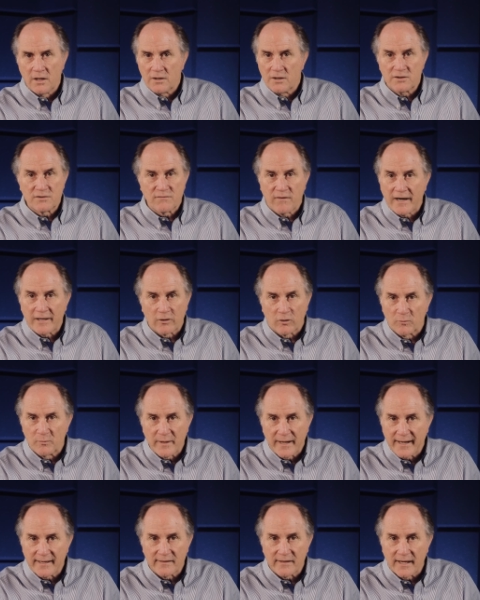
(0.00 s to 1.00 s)
This final
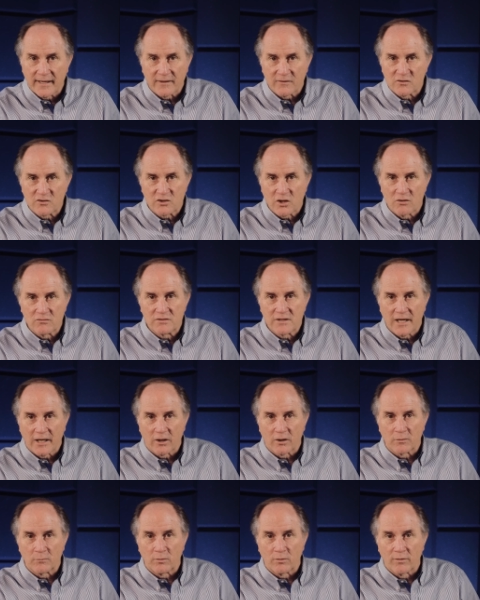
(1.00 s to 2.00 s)
payday is so
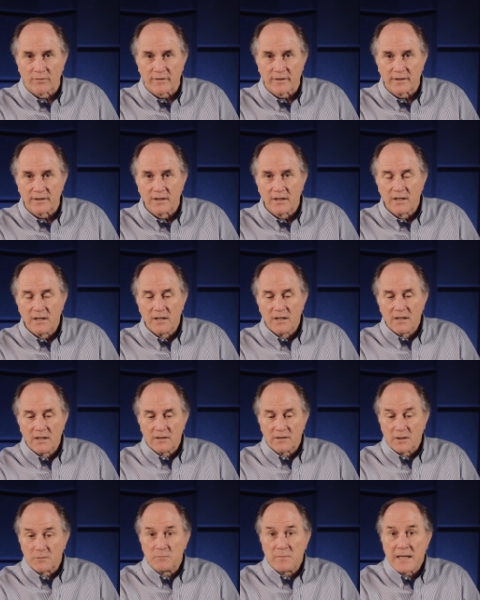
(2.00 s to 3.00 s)
terrible that,
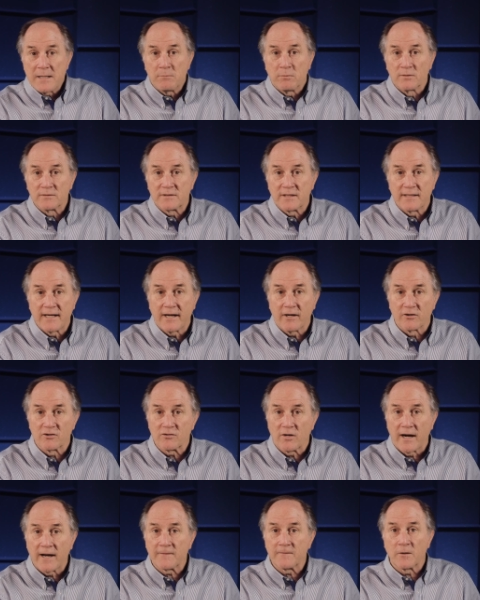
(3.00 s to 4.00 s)
that people today are
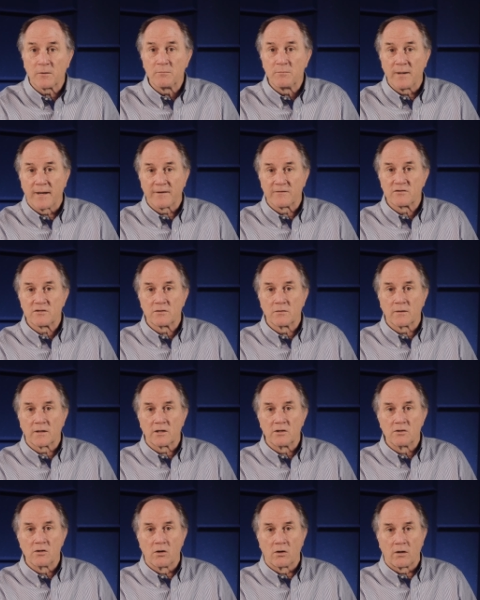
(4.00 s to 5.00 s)
trying their best to
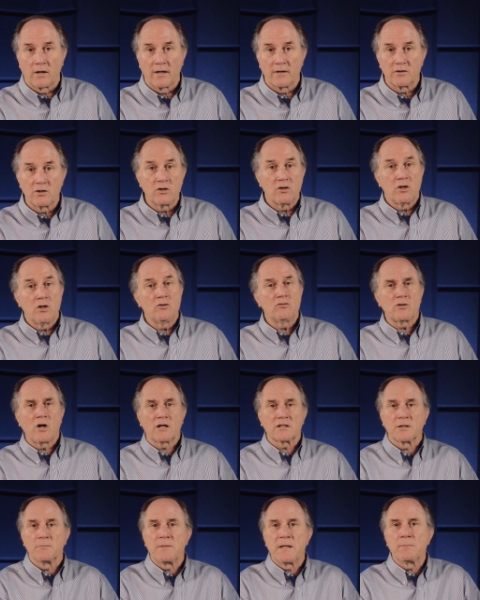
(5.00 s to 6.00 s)
ignore it. You, you
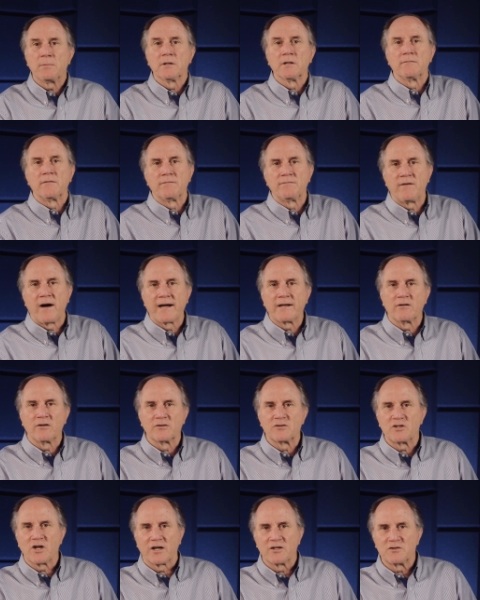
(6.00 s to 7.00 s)
talk to people of a
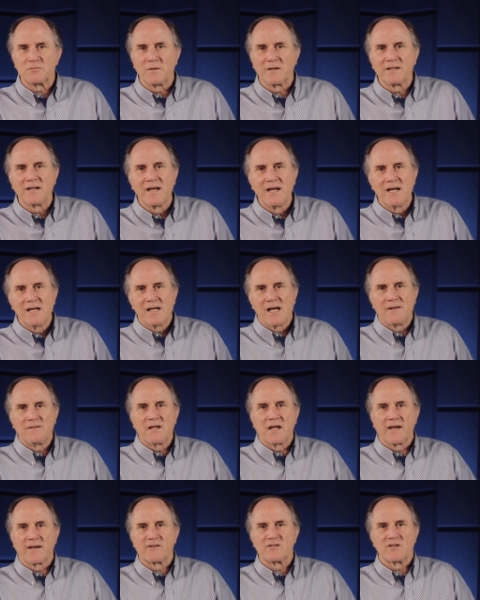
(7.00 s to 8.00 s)
final judgment
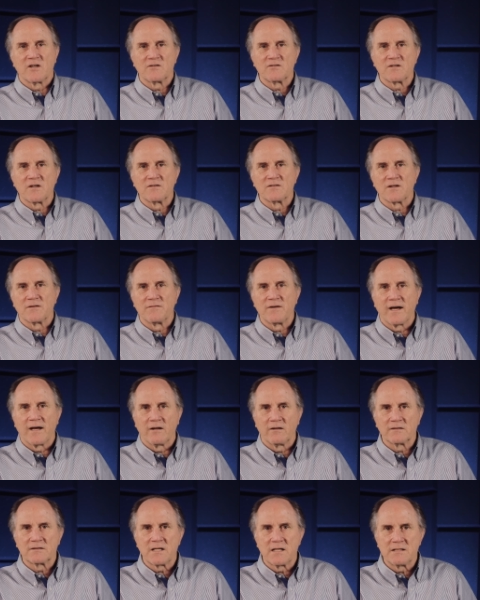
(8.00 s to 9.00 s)
and the existence of
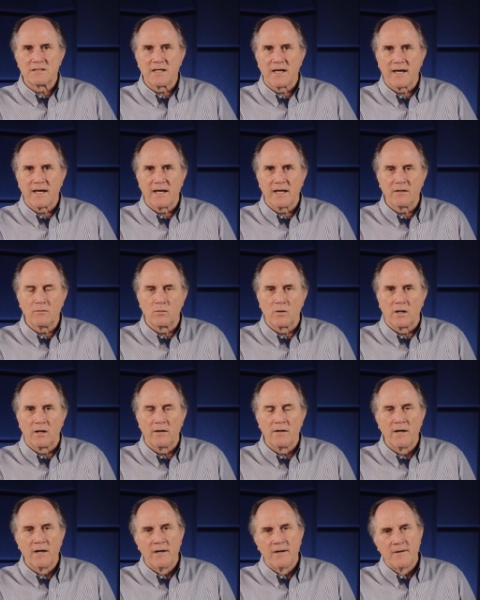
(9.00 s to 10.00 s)
hell today,
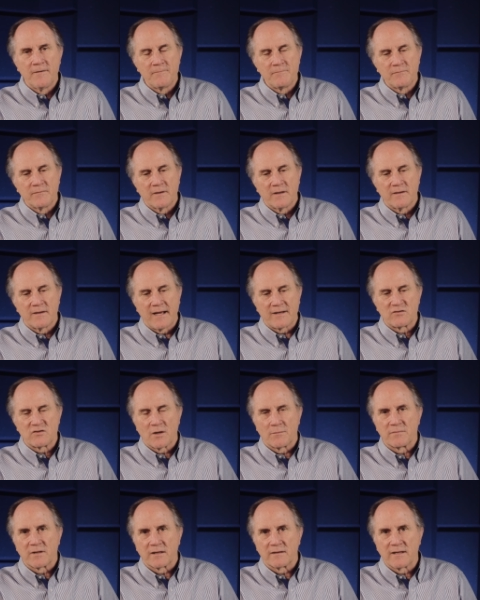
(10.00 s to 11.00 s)
well,
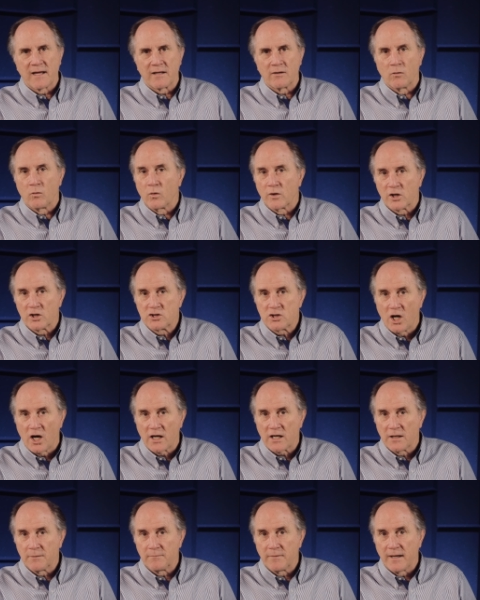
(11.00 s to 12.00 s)
that's something they don't want to
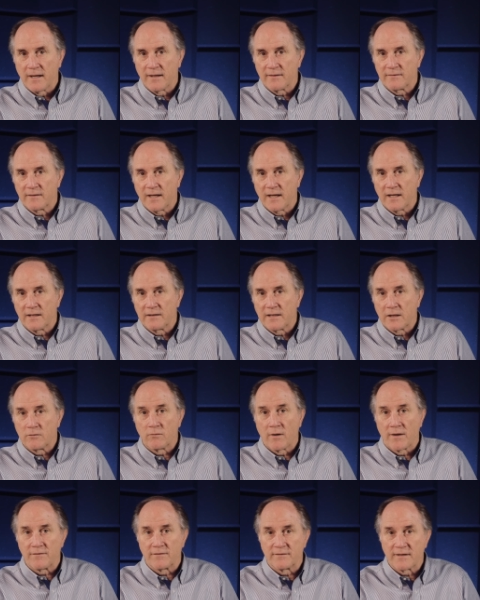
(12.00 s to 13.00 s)
talk about. They,
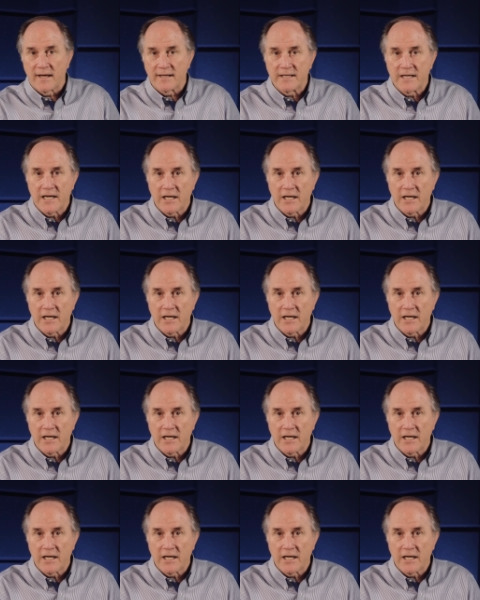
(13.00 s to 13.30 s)
they'd rather not